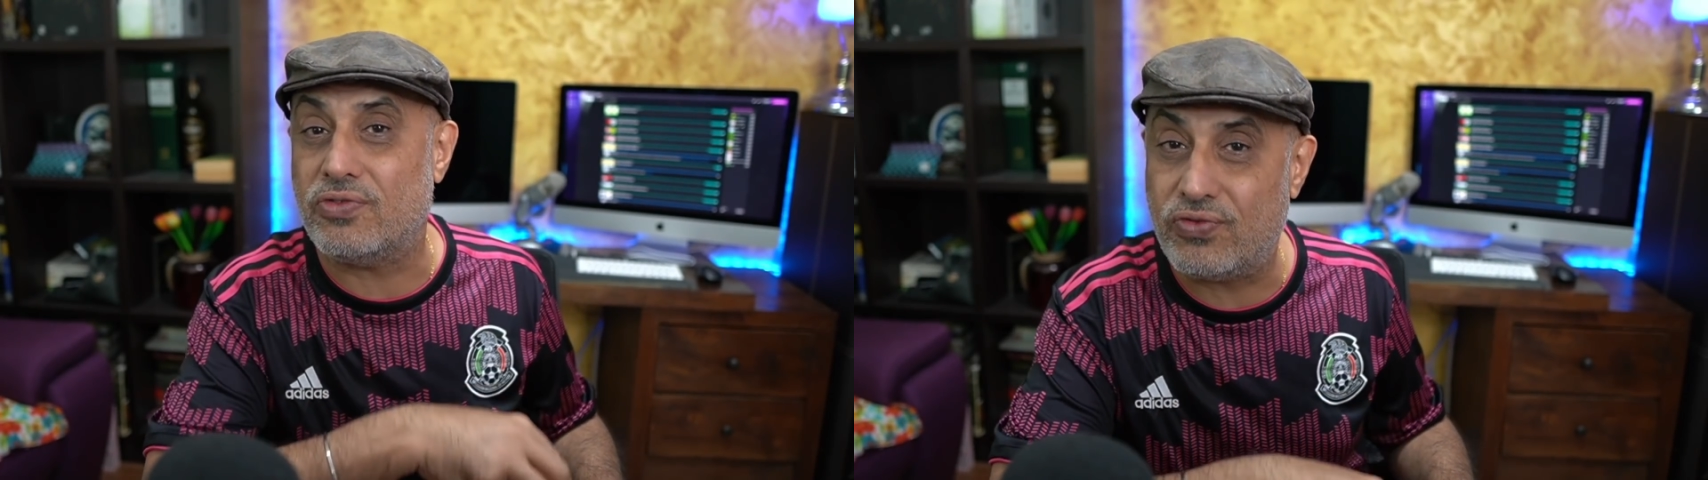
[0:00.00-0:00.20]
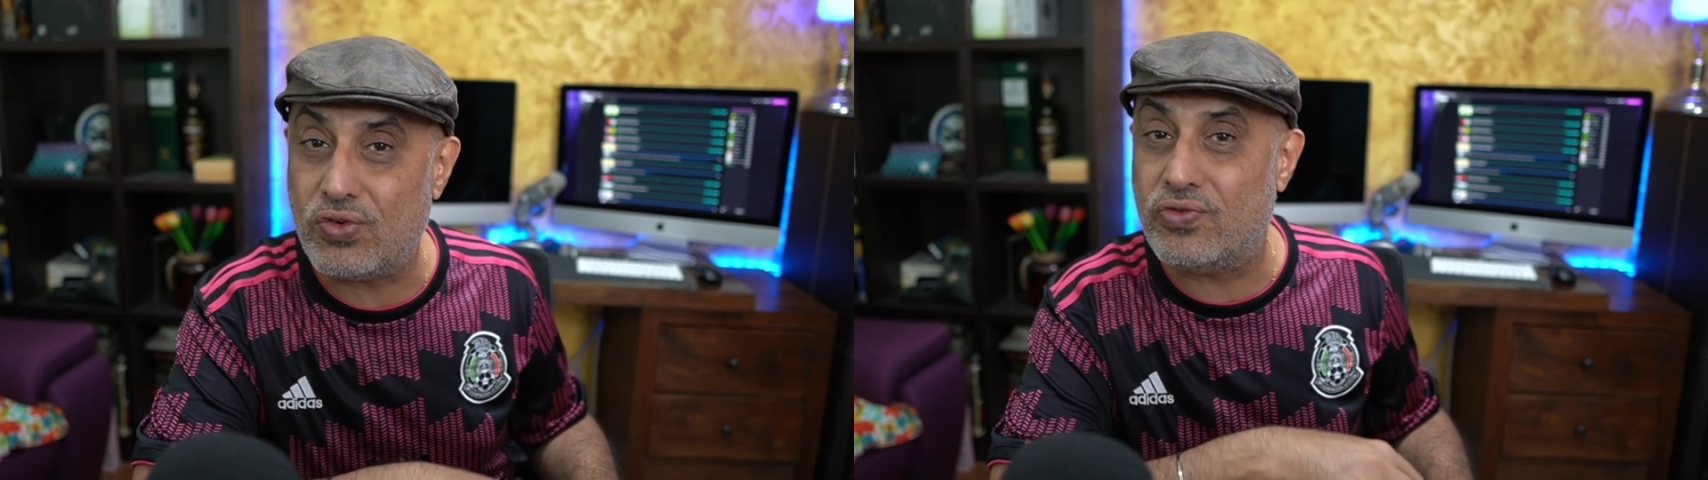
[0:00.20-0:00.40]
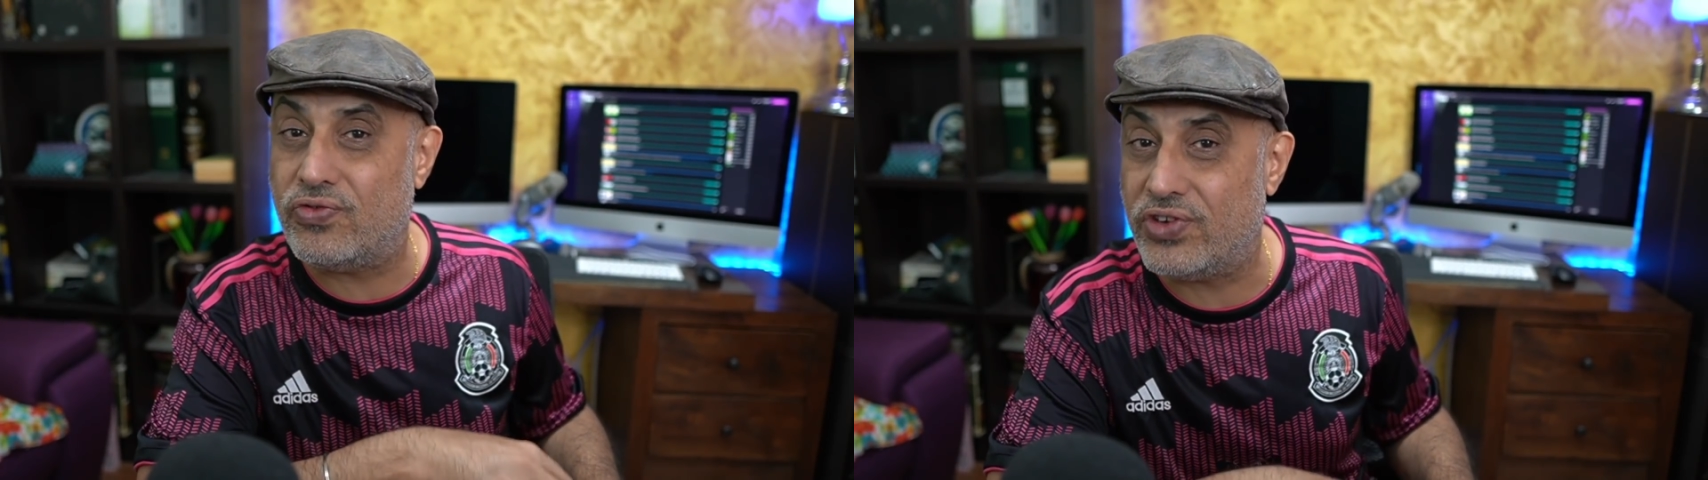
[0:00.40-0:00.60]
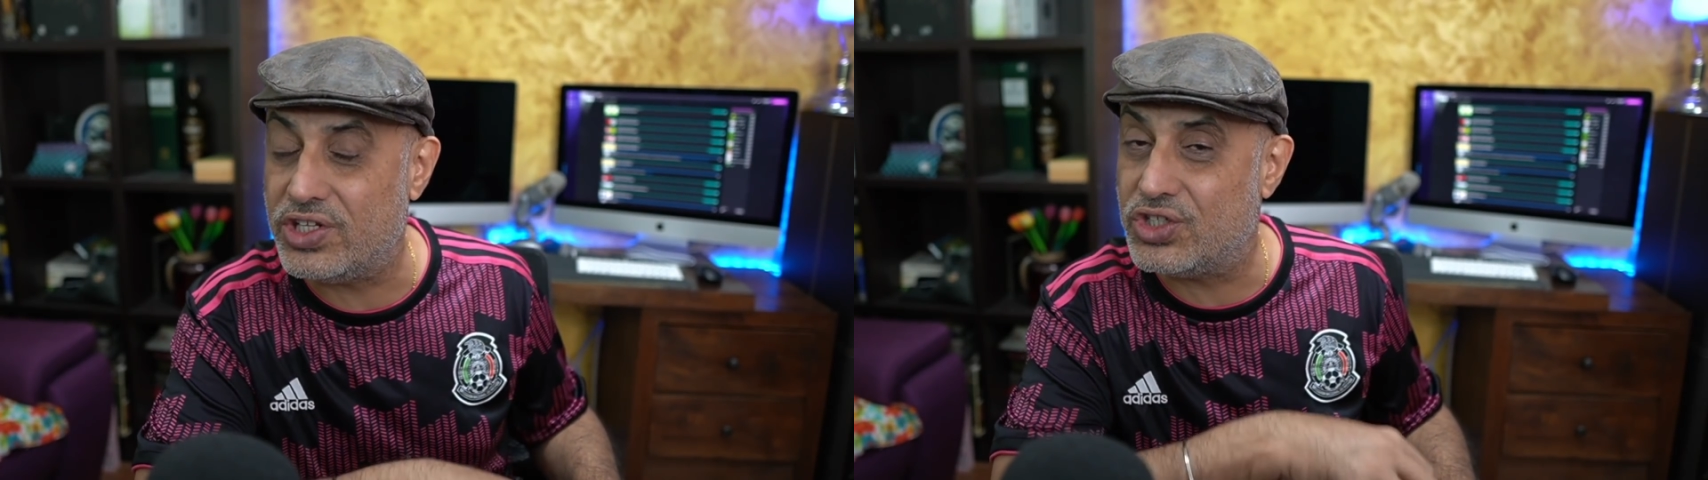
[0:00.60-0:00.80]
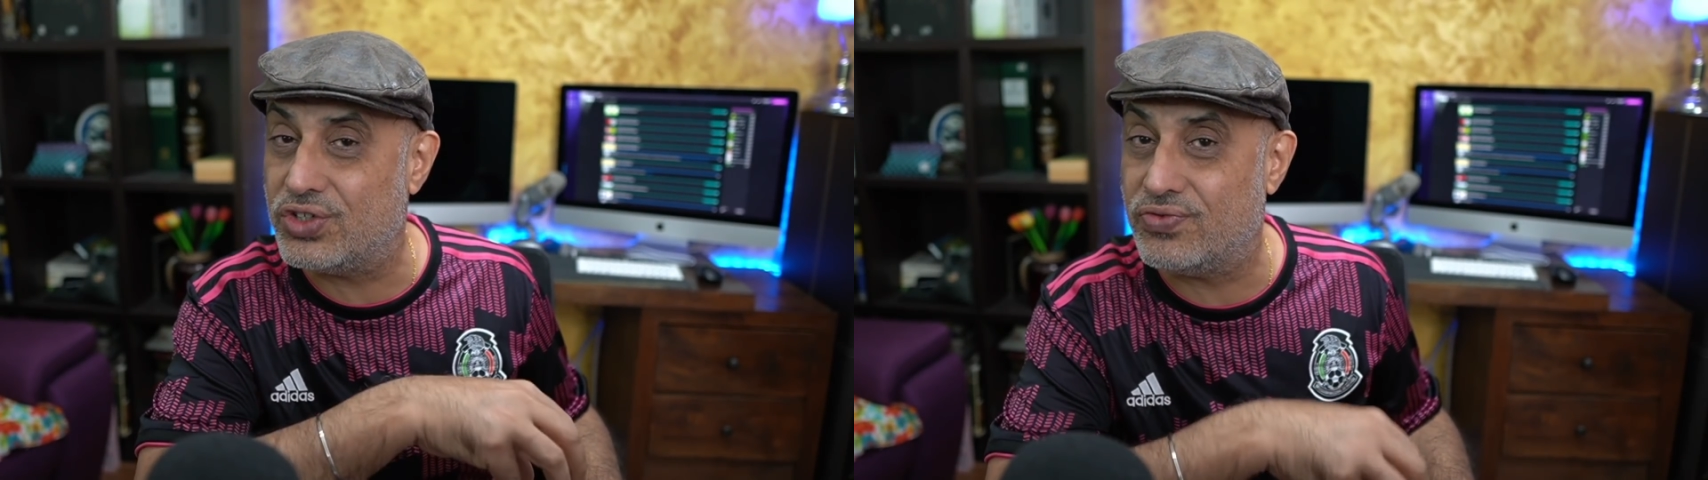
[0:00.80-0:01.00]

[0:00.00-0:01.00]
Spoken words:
full-featured